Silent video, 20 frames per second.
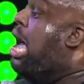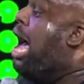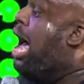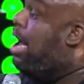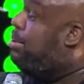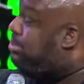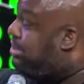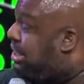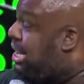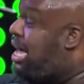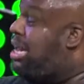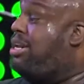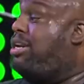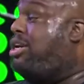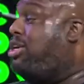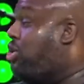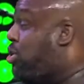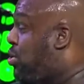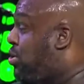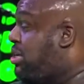I'm telling
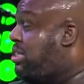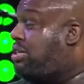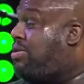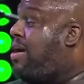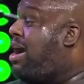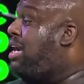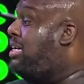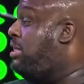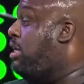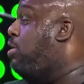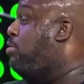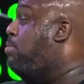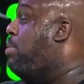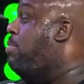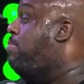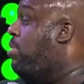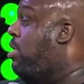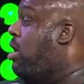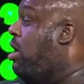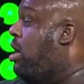you, the dude is crazy. You
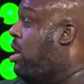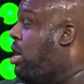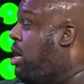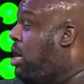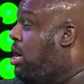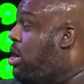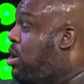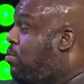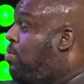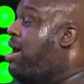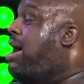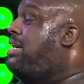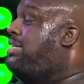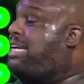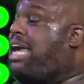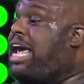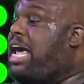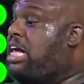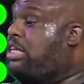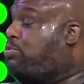remember uh, Ron
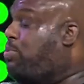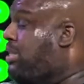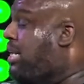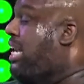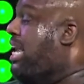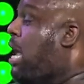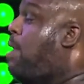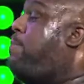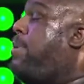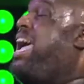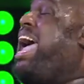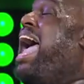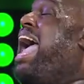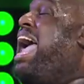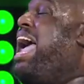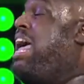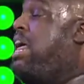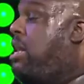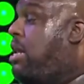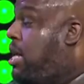Tez with the gimpy
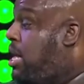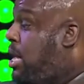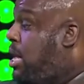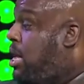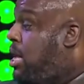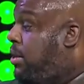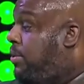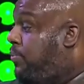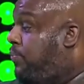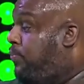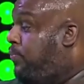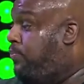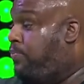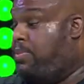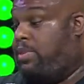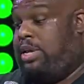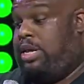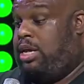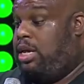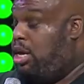hand?
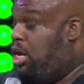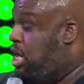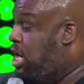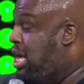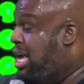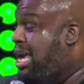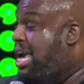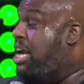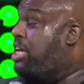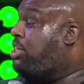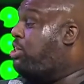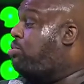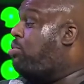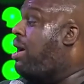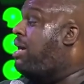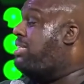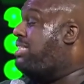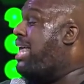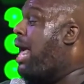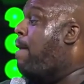he
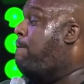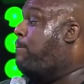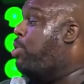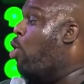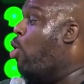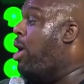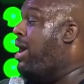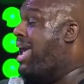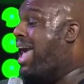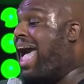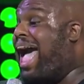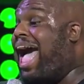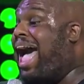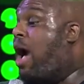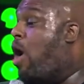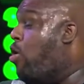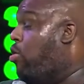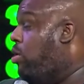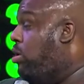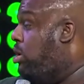stretched that boy
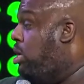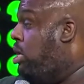out.